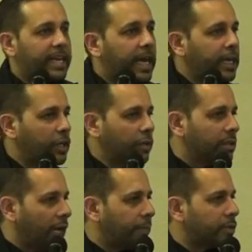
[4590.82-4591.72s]
Get into
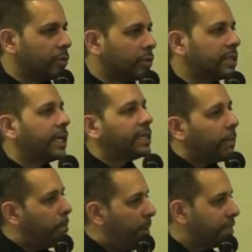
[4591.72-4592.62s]
the top schools, get
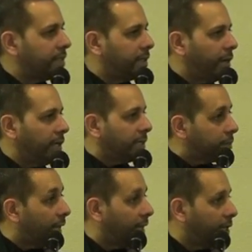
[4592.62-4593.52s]
the best degrees,
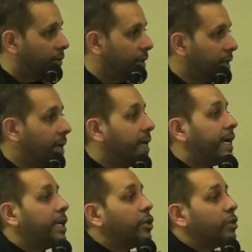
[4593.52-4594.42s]
I'm telling you.
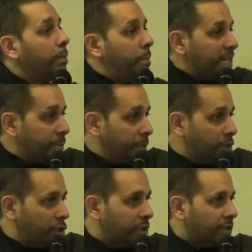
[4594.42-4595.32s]
Get into the best
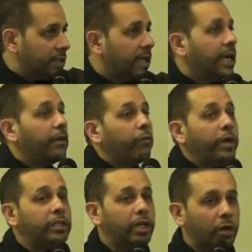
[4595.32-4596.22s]
positions. If
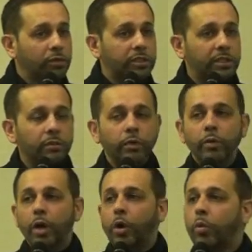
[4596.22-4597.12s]
we don't, we
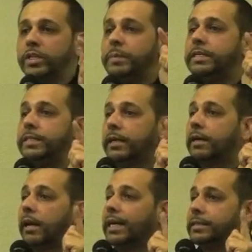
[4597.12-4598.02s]
will always be
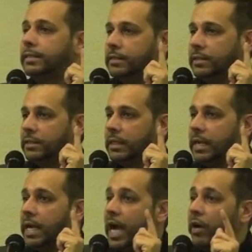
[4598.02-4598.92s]
second class citizens.
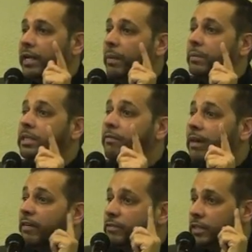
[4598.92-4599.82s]
Our imams have
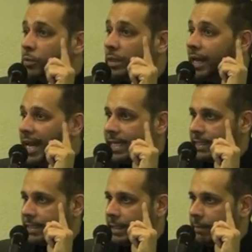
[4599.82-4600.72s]
left us with a
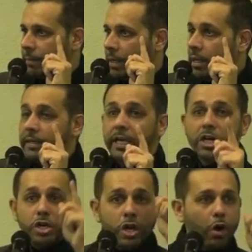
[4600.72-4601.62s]
legacy
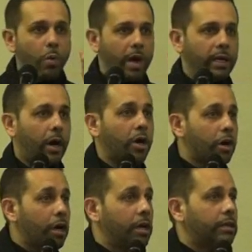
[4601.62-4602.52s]
that no one
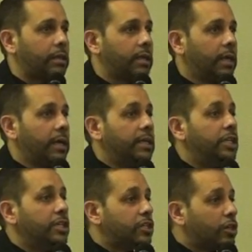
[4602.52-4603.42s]
on earth
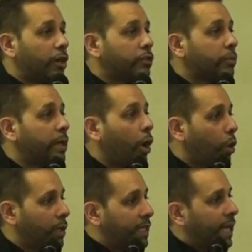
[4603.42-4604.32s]
deserves to be
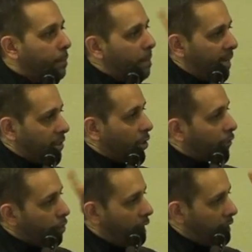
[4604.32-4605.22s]
holding that
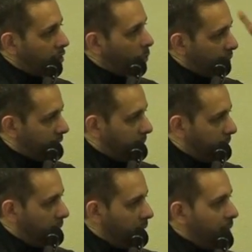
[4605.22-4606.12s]
mantle of knowledge and
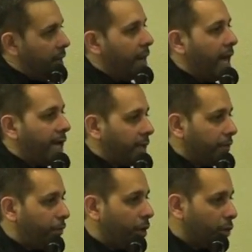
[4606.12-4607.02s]
wisdom, like
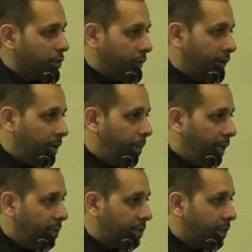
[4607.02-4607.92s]
the followers of Ahlul
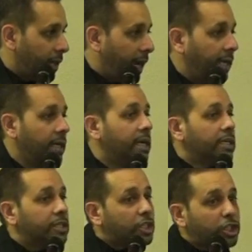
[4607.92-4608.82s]
Bayt. And
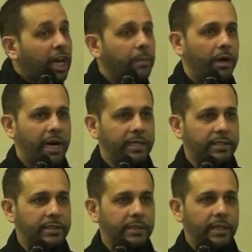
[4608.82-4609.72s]
shame on
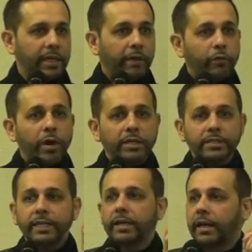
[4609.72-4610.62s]
us if we are
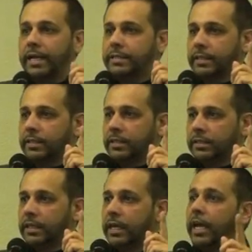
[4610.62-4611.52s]
second-class
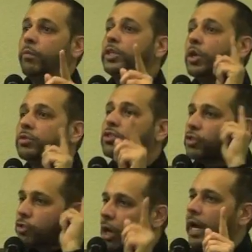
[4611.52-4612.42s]
citizens and we don't
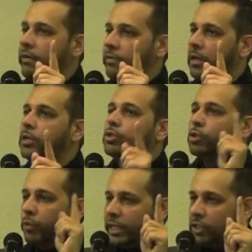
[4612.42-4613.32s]
strive
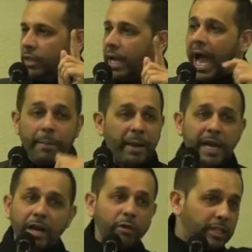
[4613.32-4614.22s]
to reach. I may
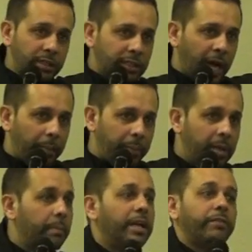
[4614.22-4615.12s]
not reach the top,
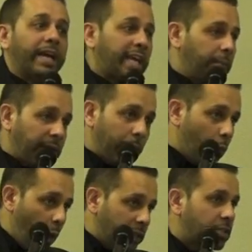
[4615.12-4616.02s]
but if I can
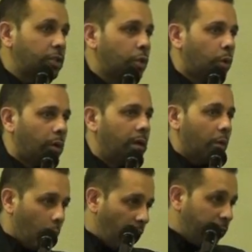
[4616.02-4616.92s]
become one stool,
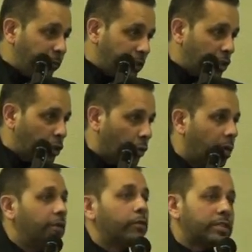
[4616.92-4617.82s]
one
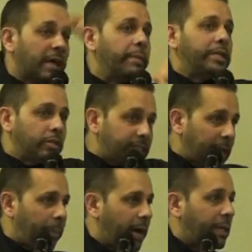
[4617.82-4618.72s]
footstool for somebody to
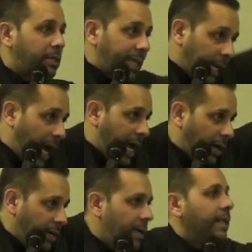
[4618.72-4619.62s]
step on me to get
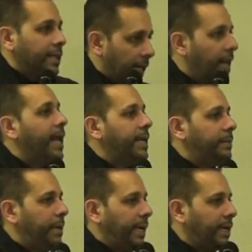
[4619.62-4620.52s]
higher, then let
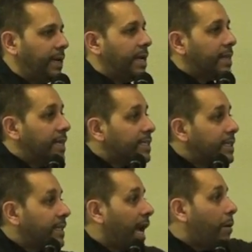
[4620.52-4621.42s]
it be.
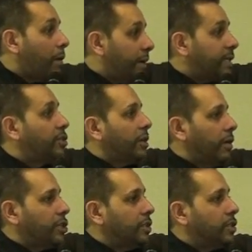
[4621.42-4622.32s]
This is how our next
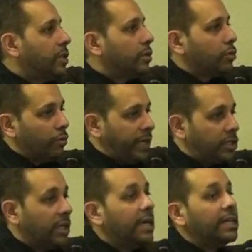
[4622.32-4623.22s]
generation is going to
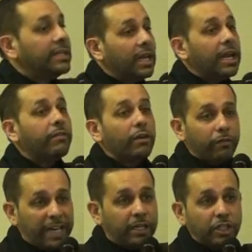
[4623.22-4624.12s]
reach the level
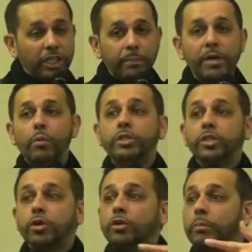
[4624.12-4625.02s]
of leadership which
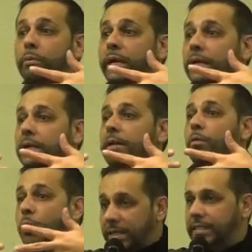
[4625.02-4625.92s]
is going to bring
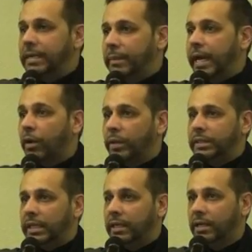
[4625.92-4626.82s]
wisdom and
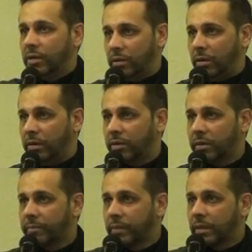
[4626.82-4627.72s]
equity on earth.
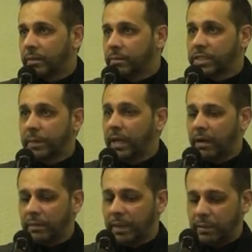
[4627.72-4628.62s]
Bismillah
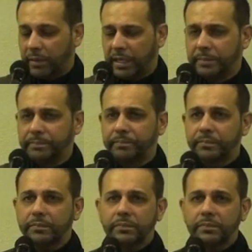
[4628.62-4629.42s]
ar-Rahman ar-Rahim.